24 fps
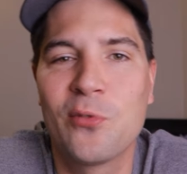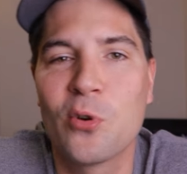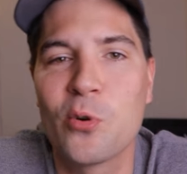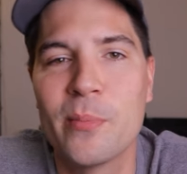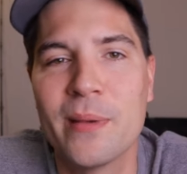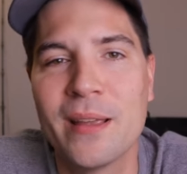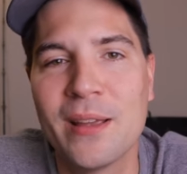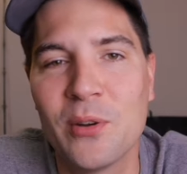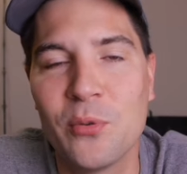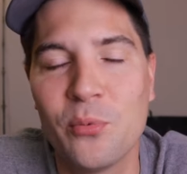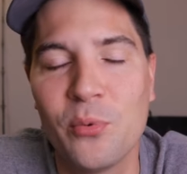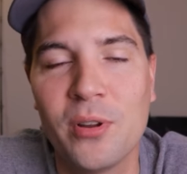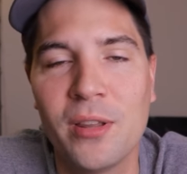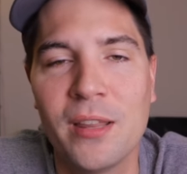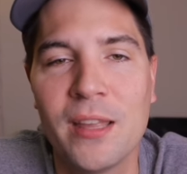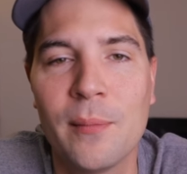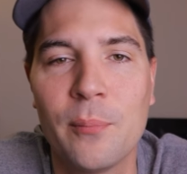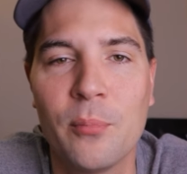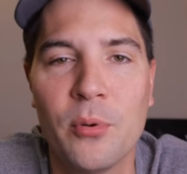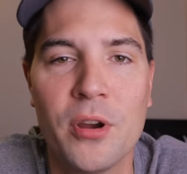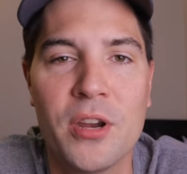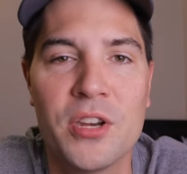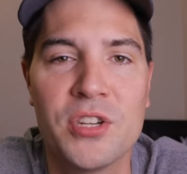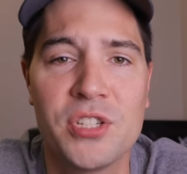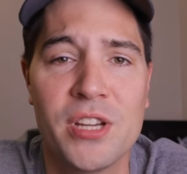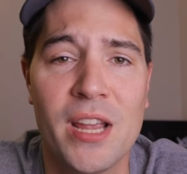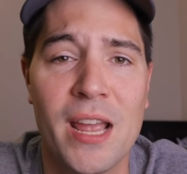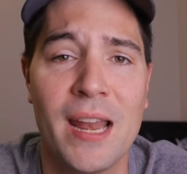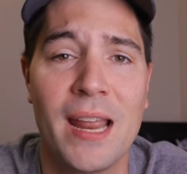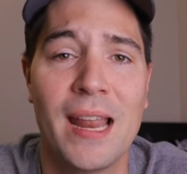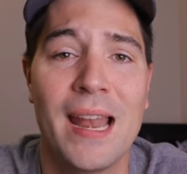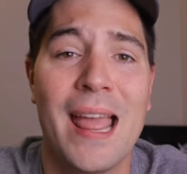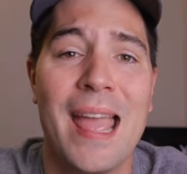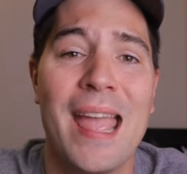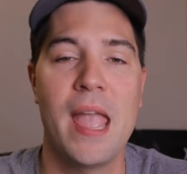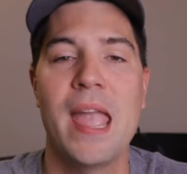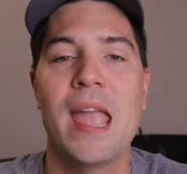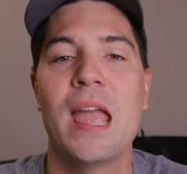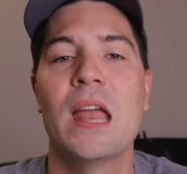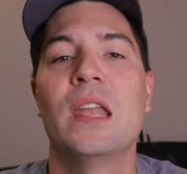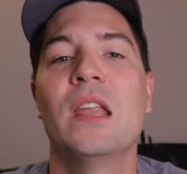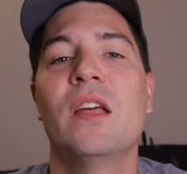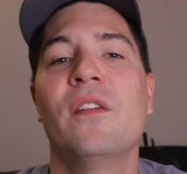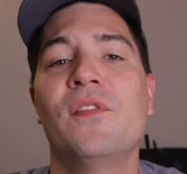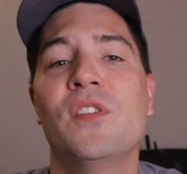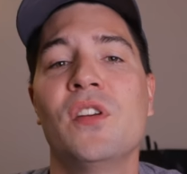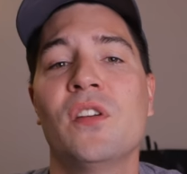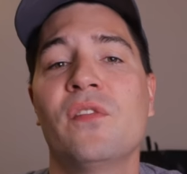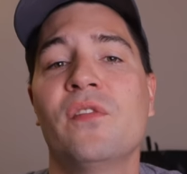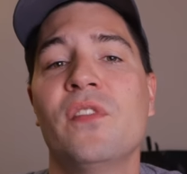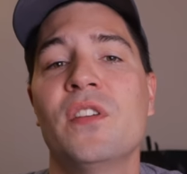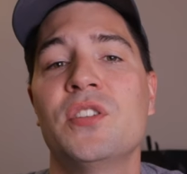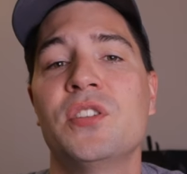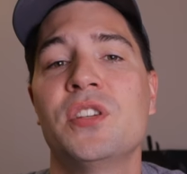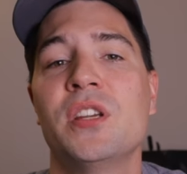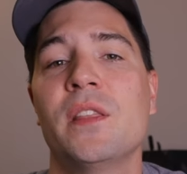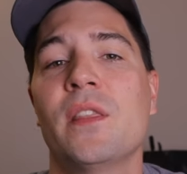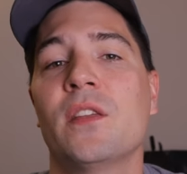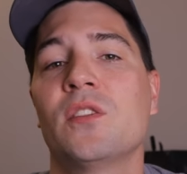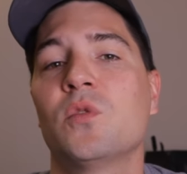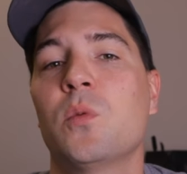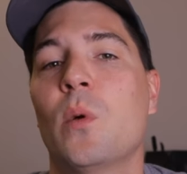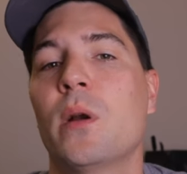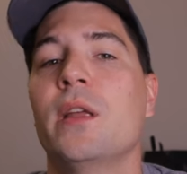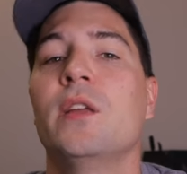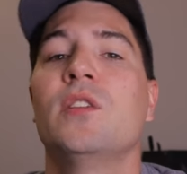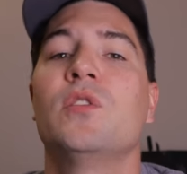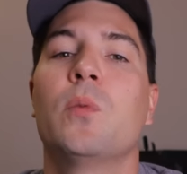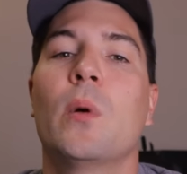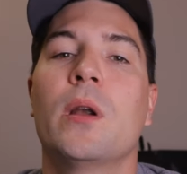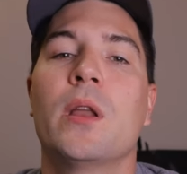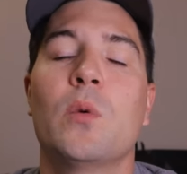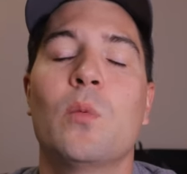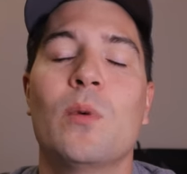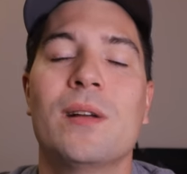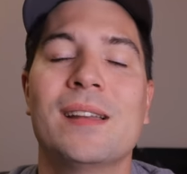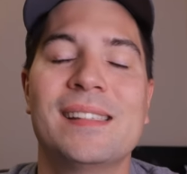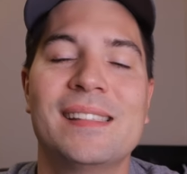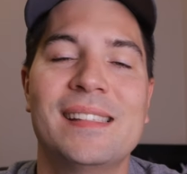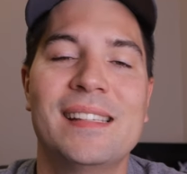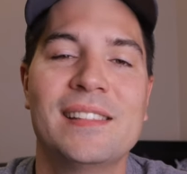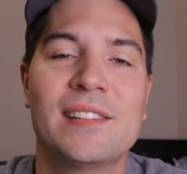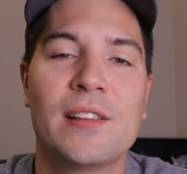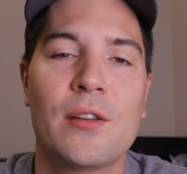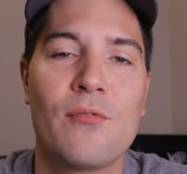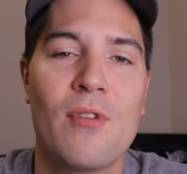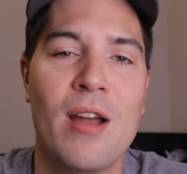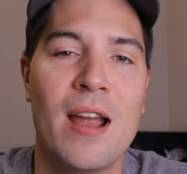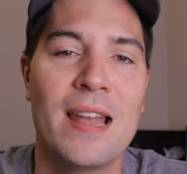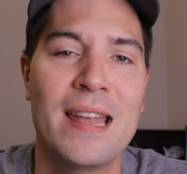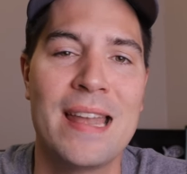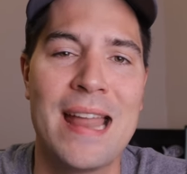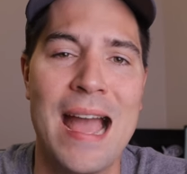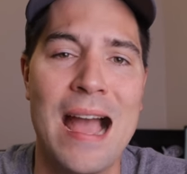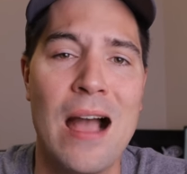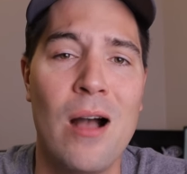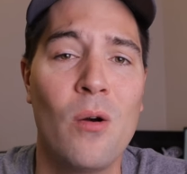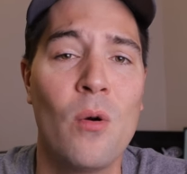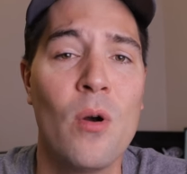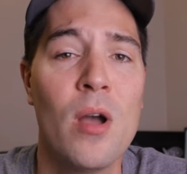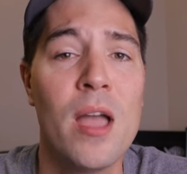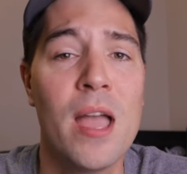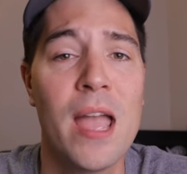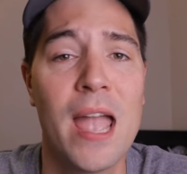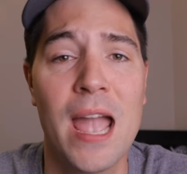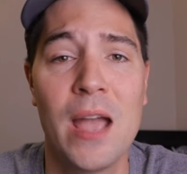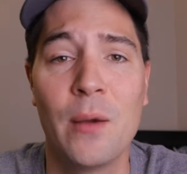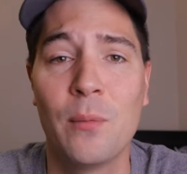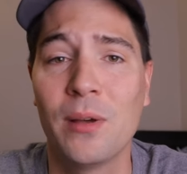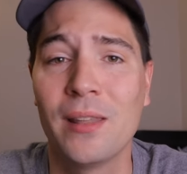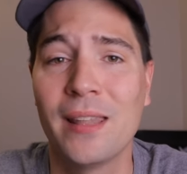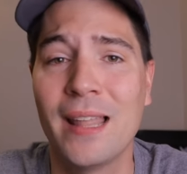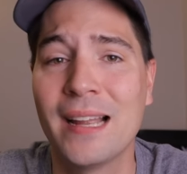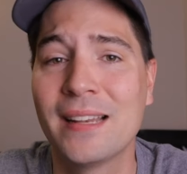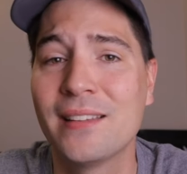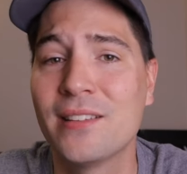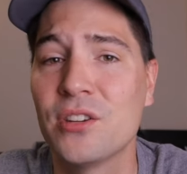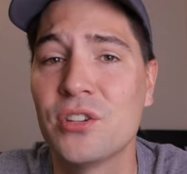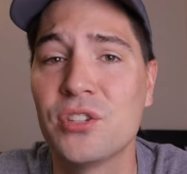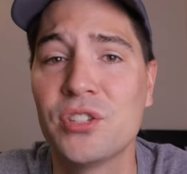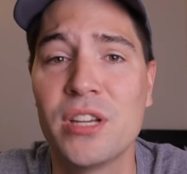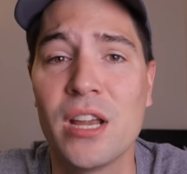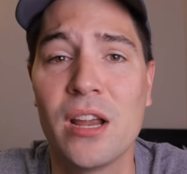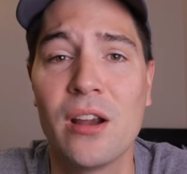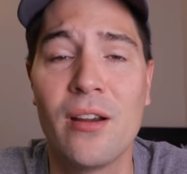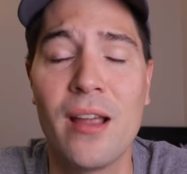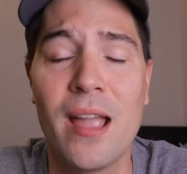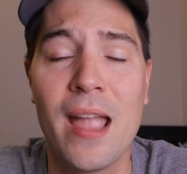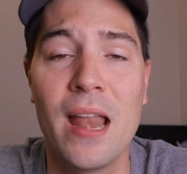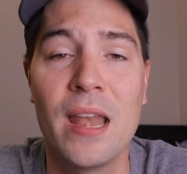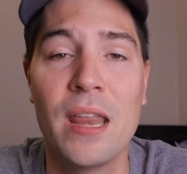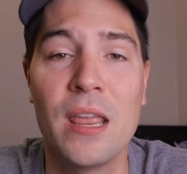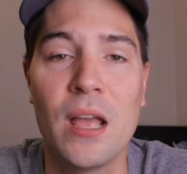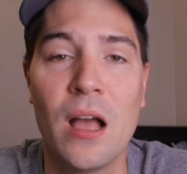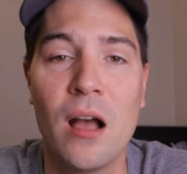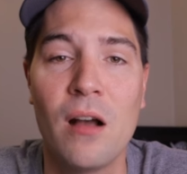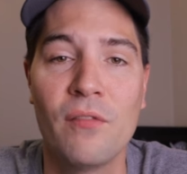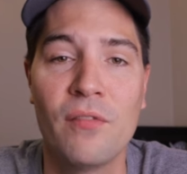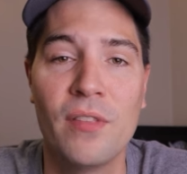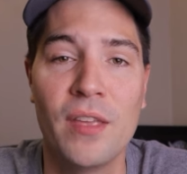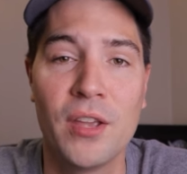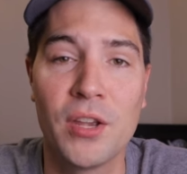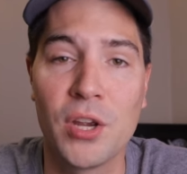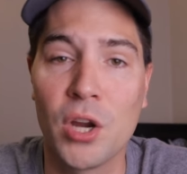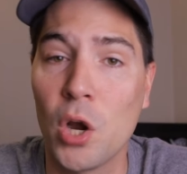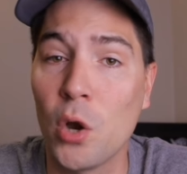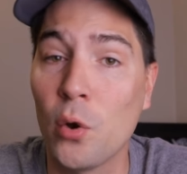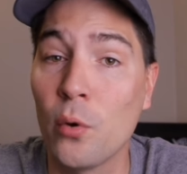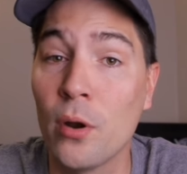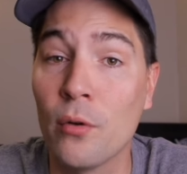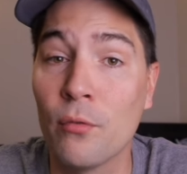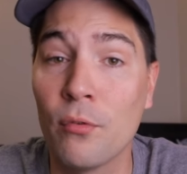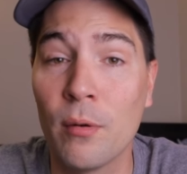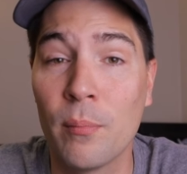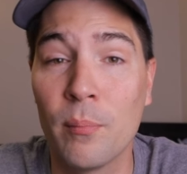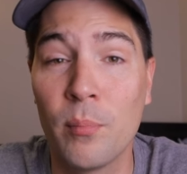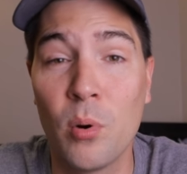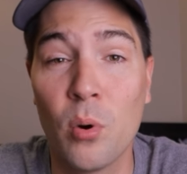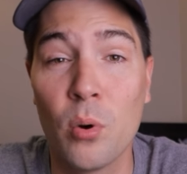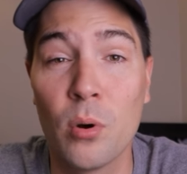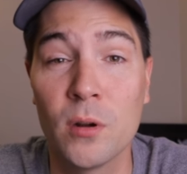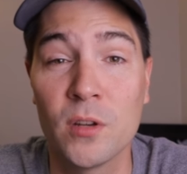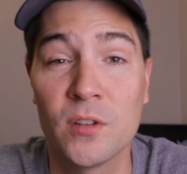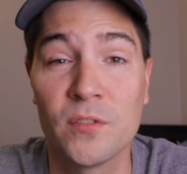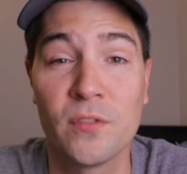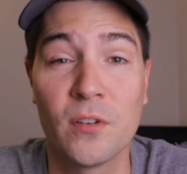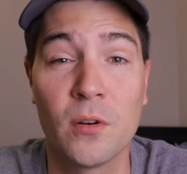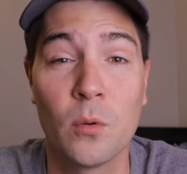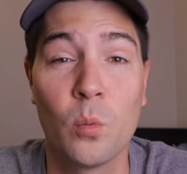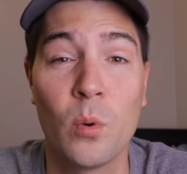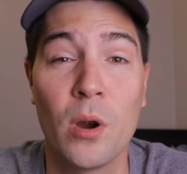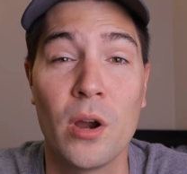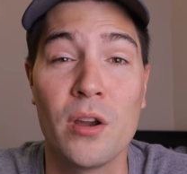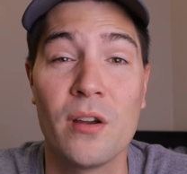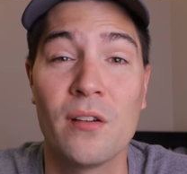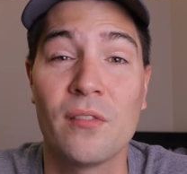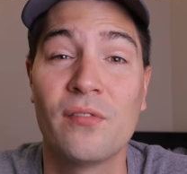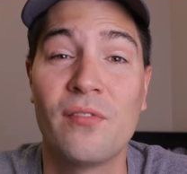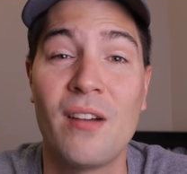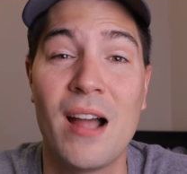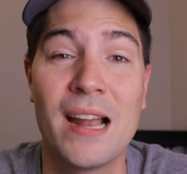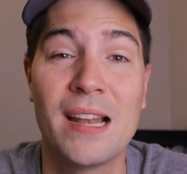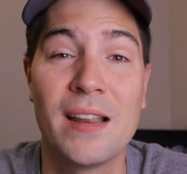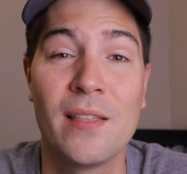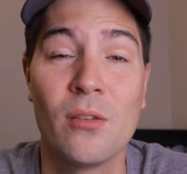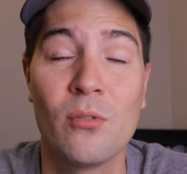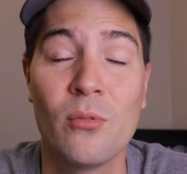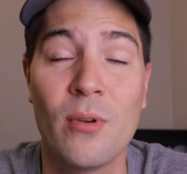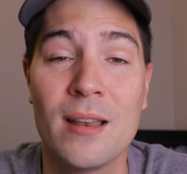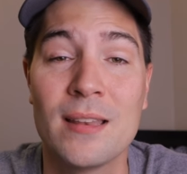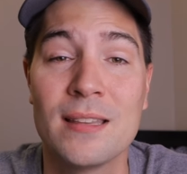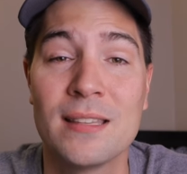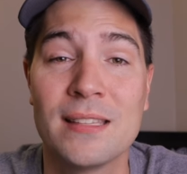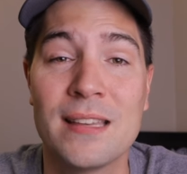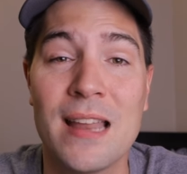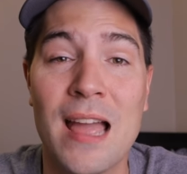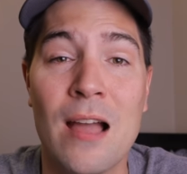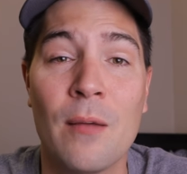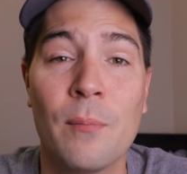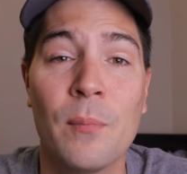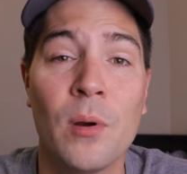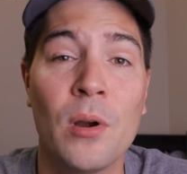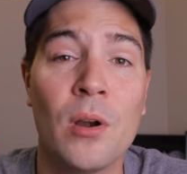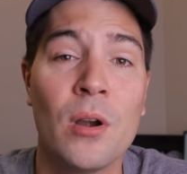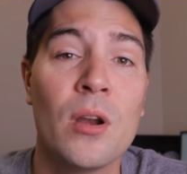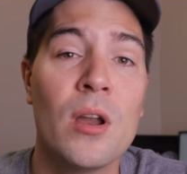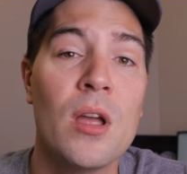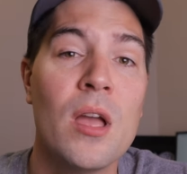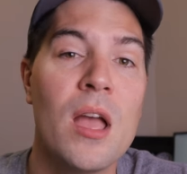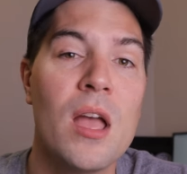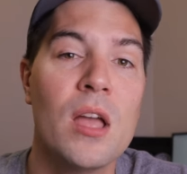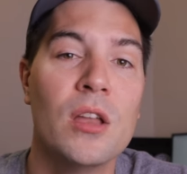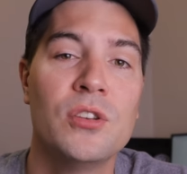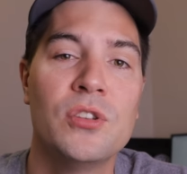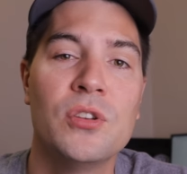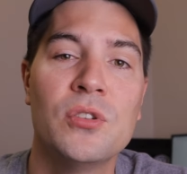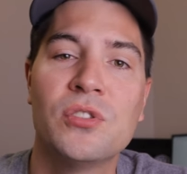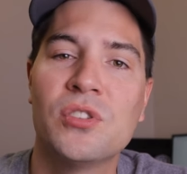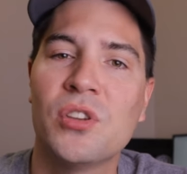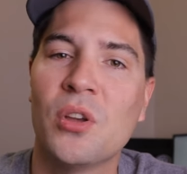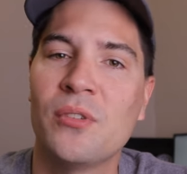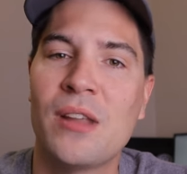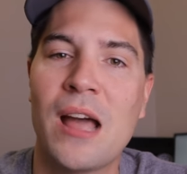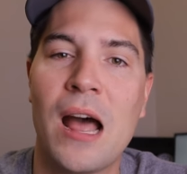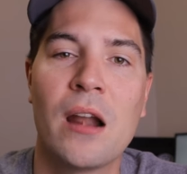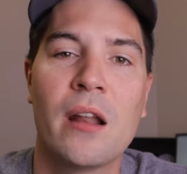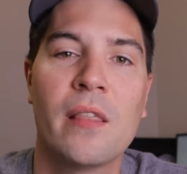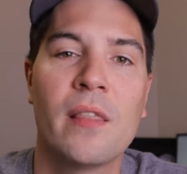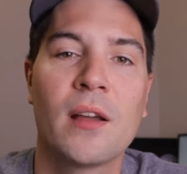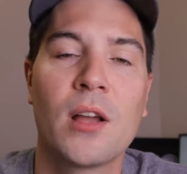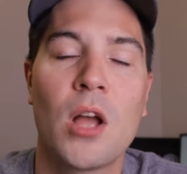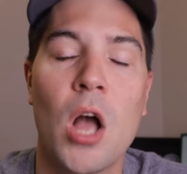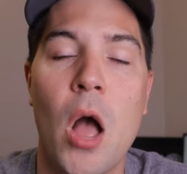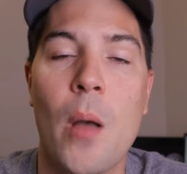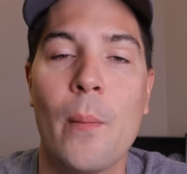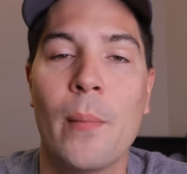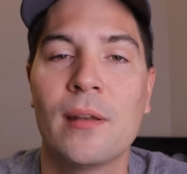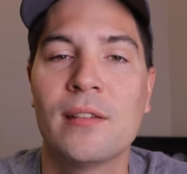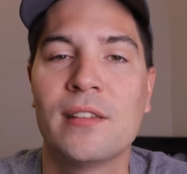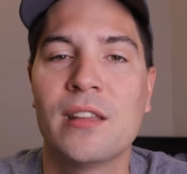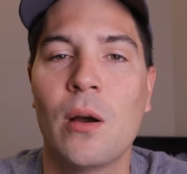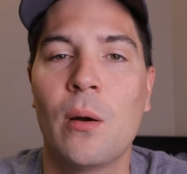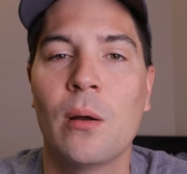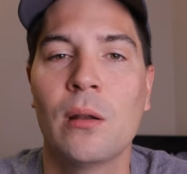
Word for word: for me. I'd really appreciate it. And if you're fishing the twenty twenty-one season right now and would like to share any of the current reports for where you're finding the red snapper, do so down in the comments.